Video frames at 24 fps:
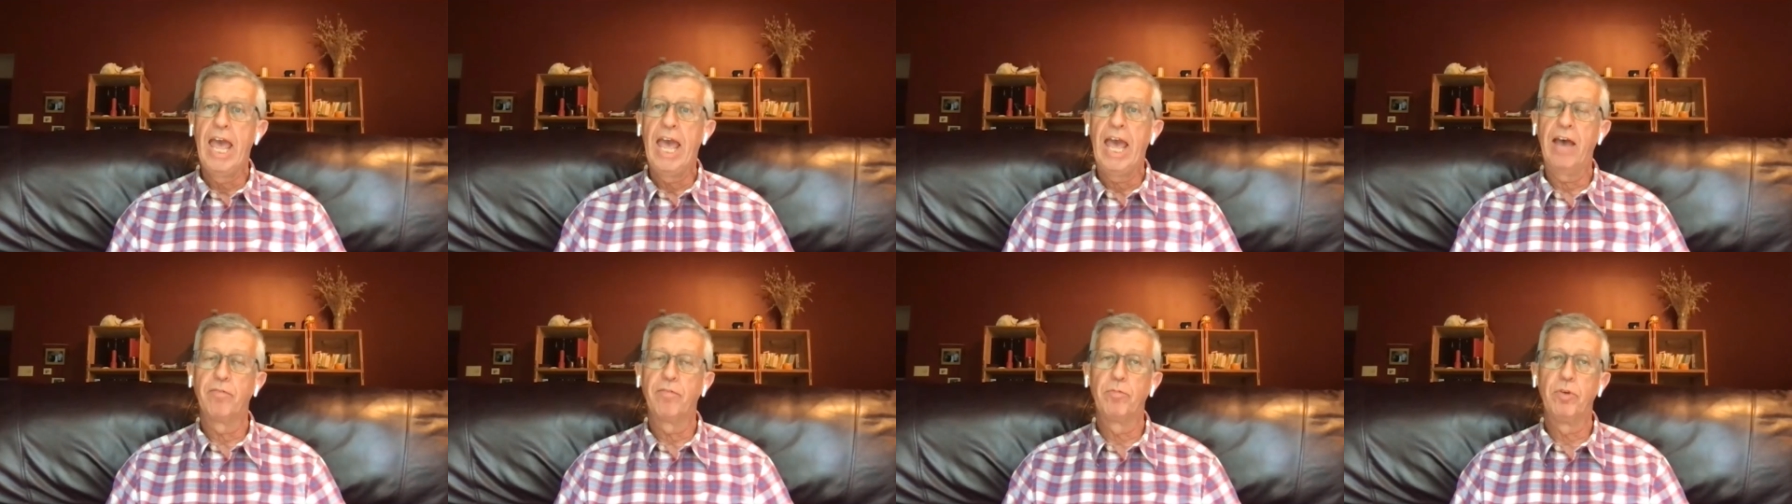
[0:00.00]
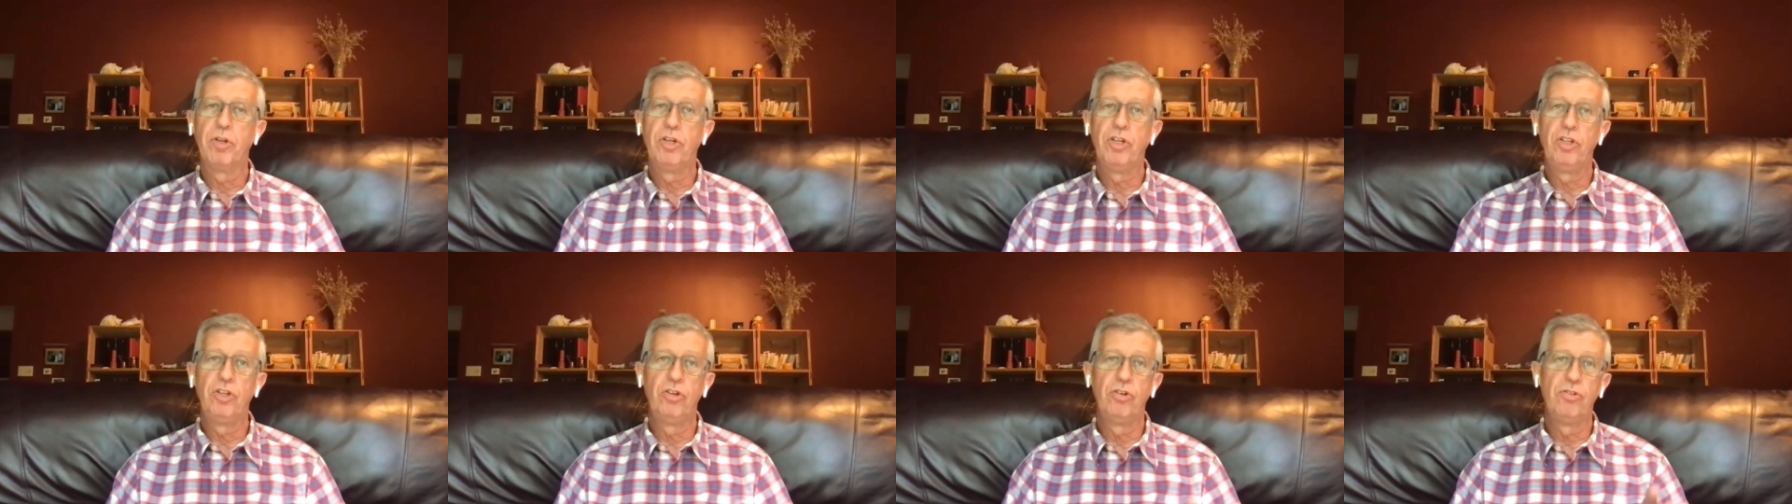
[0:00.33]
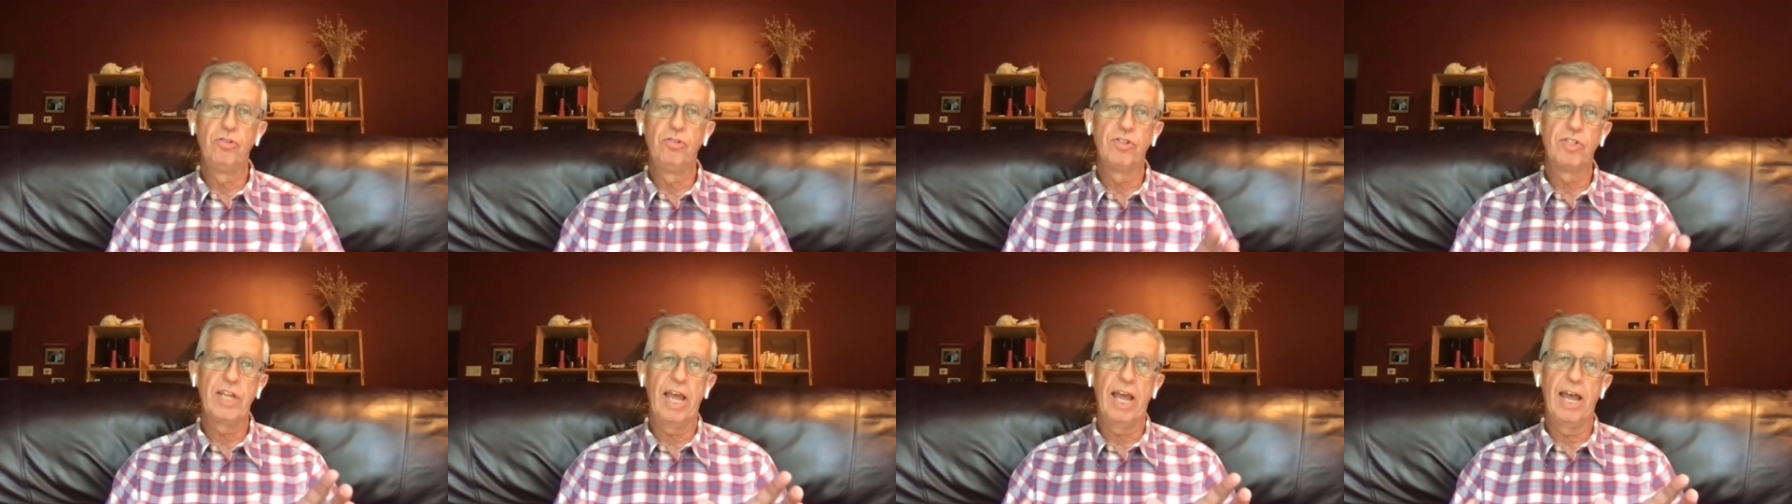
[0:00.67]
have been
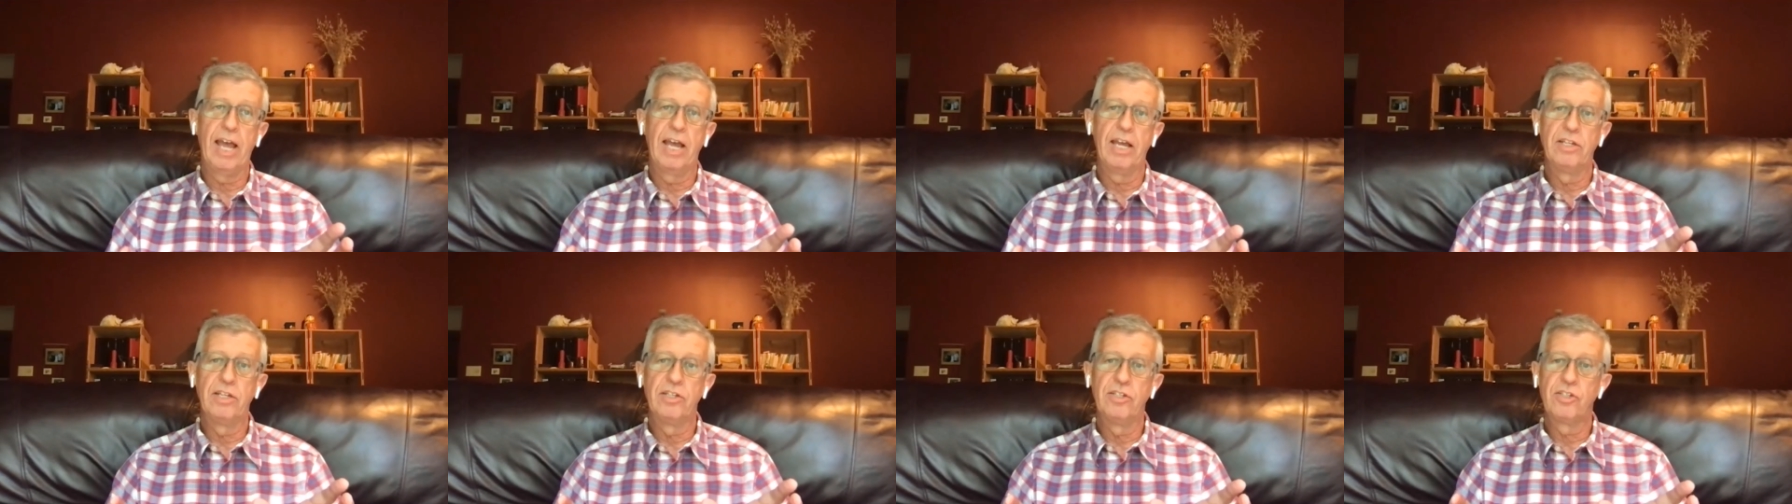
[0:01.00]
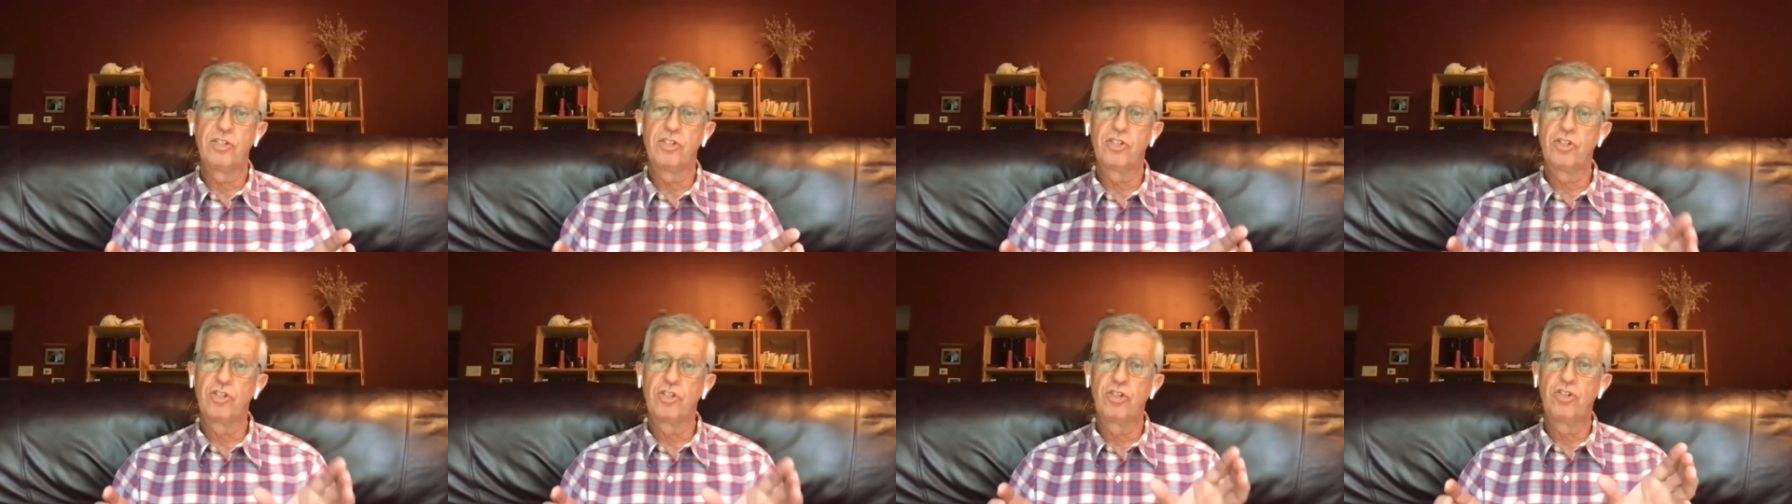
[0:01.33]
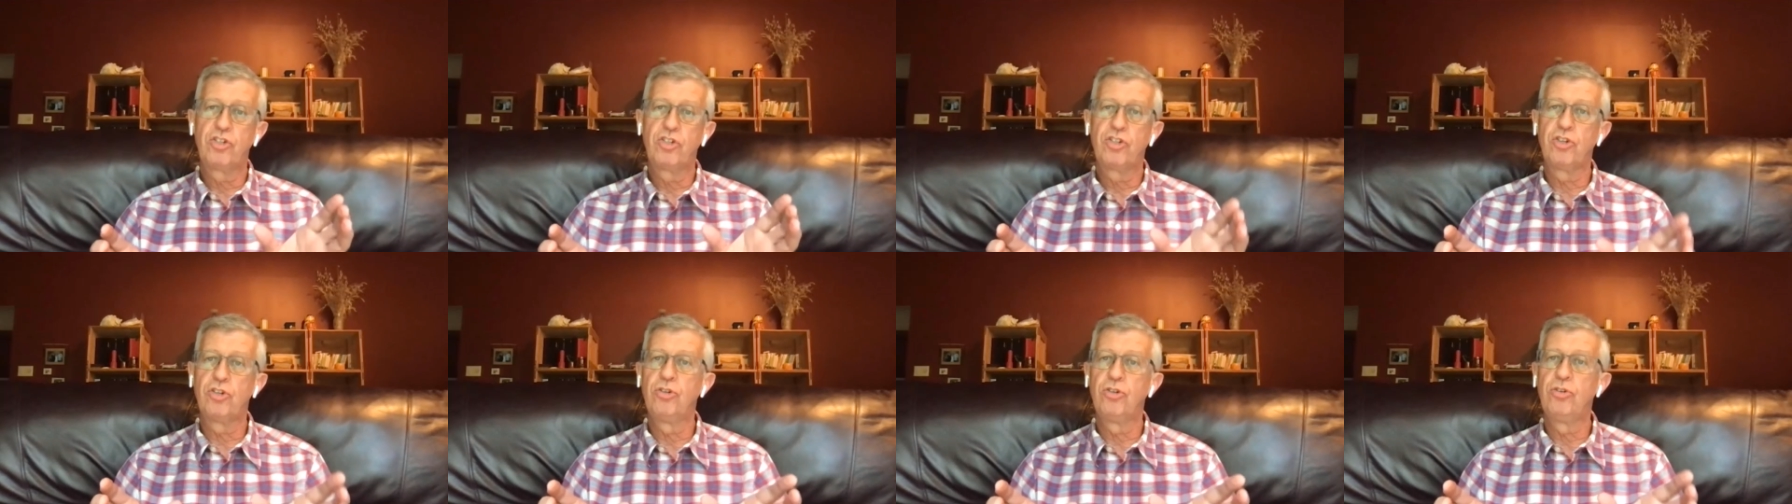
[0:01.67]
used as
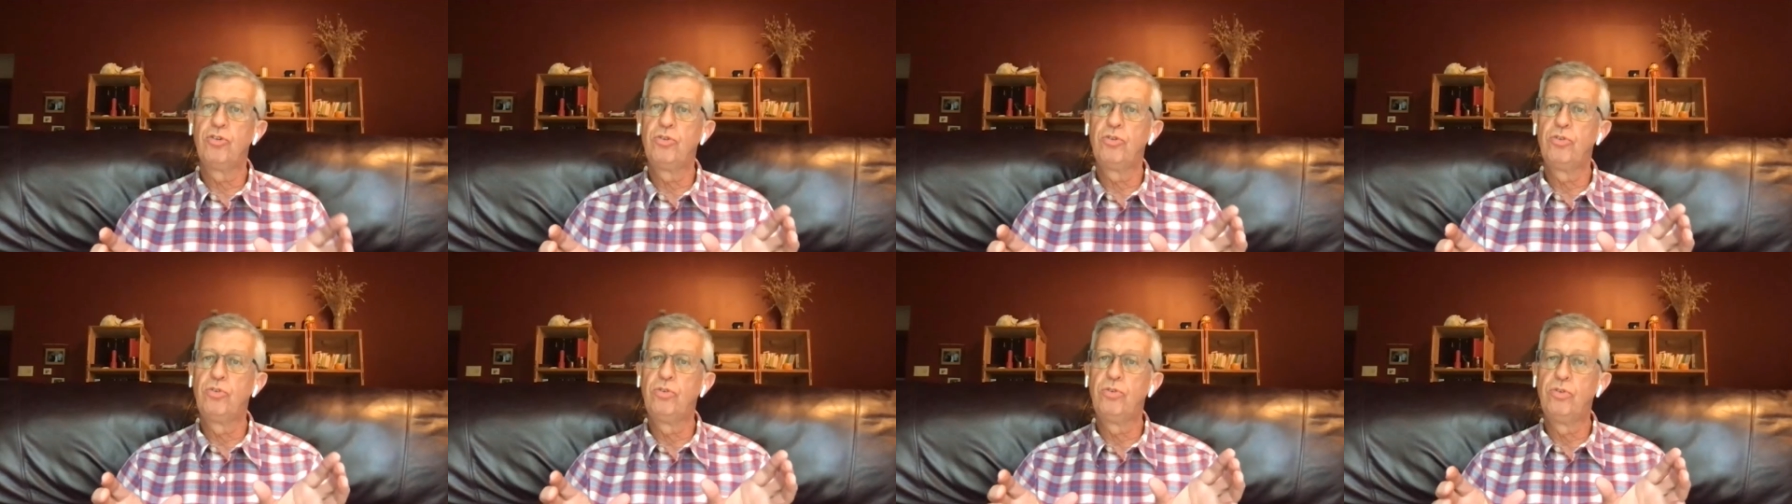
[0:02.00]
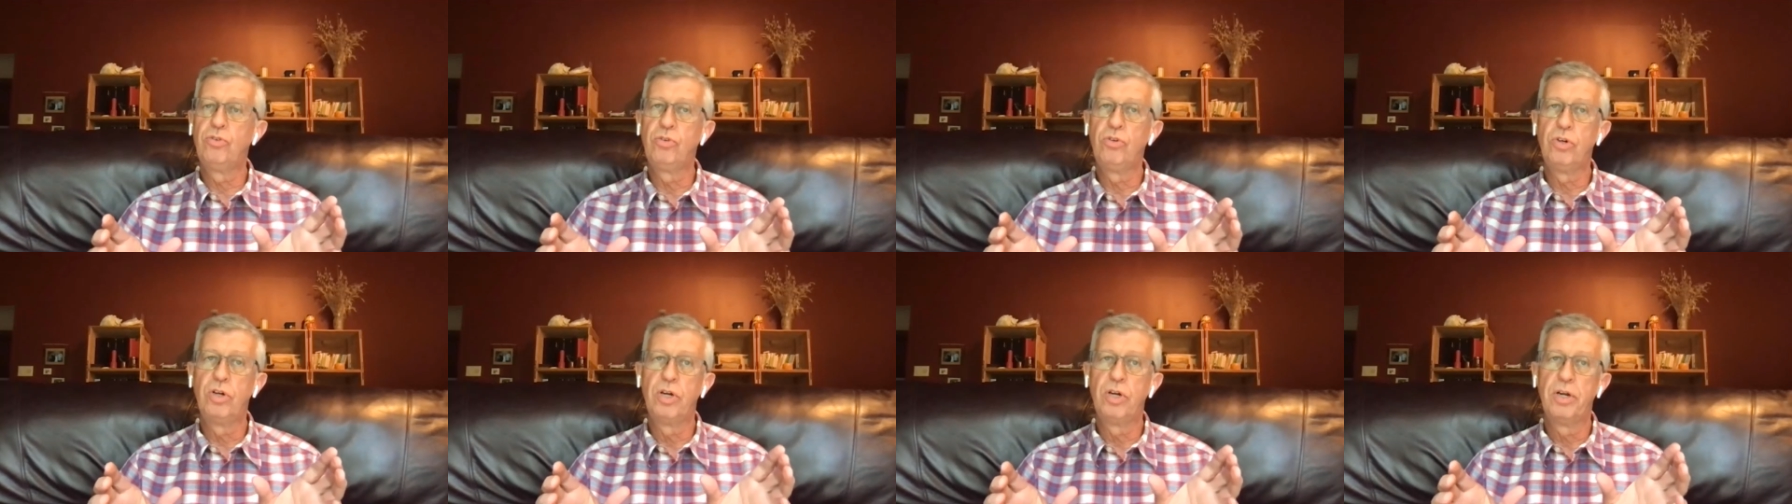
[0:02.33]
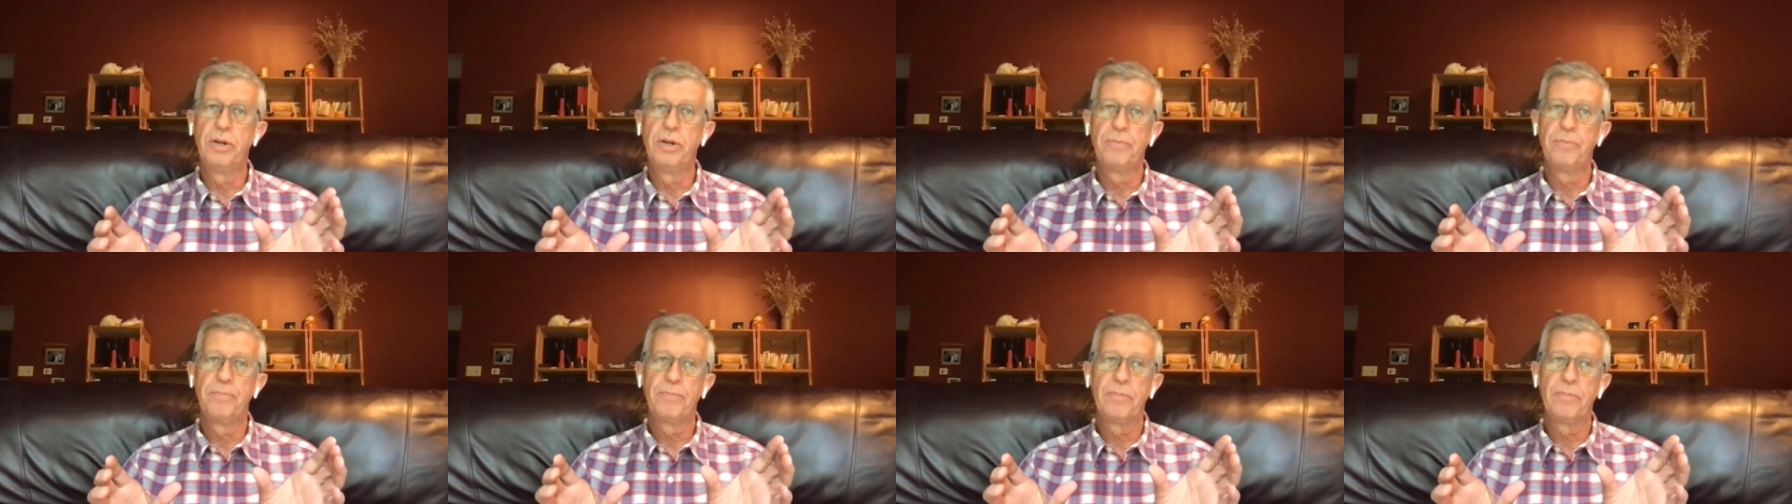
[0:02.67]
two